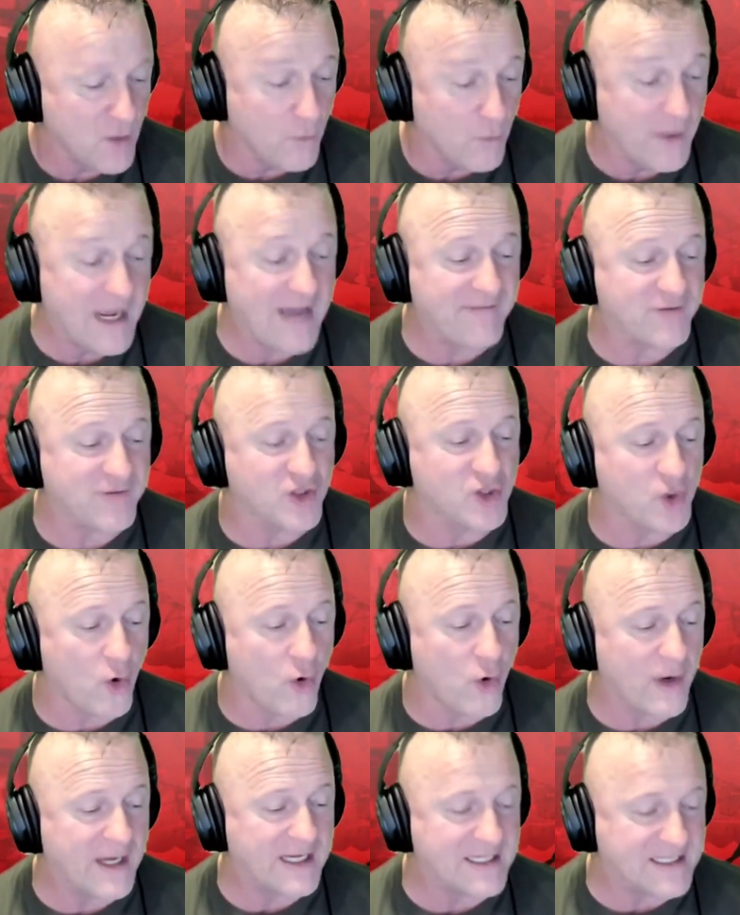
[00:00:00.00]
We have
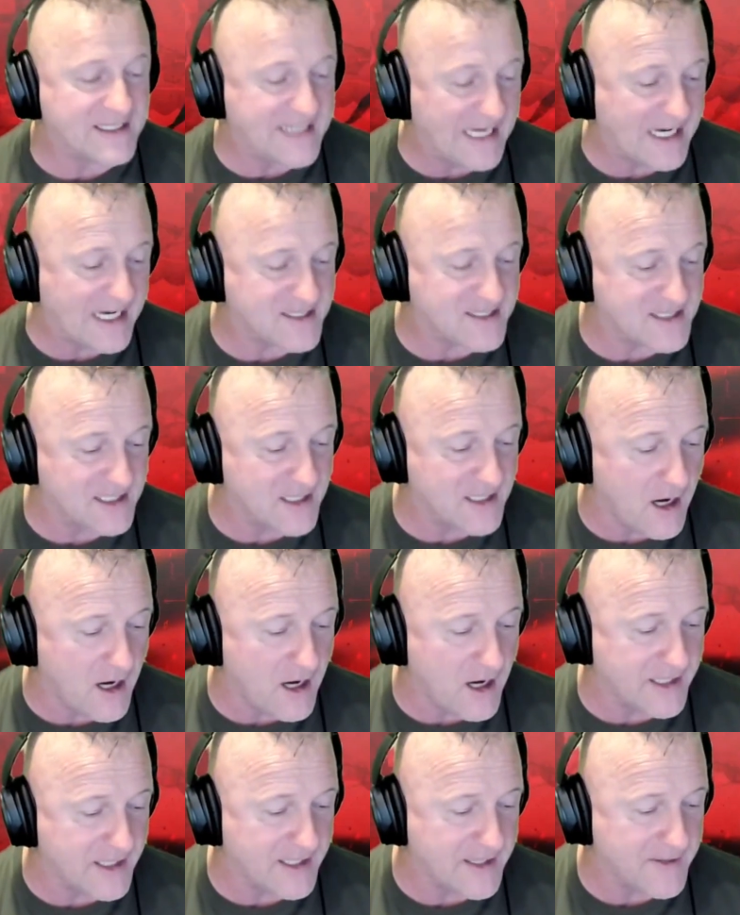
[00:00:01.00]
Joy Dixon
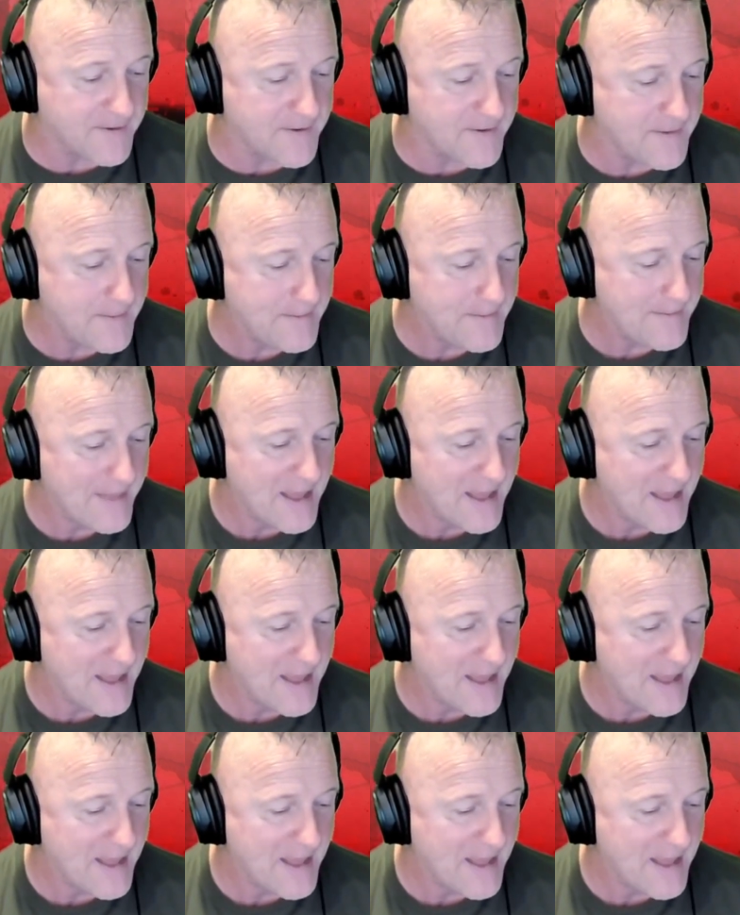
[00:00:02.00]
on here.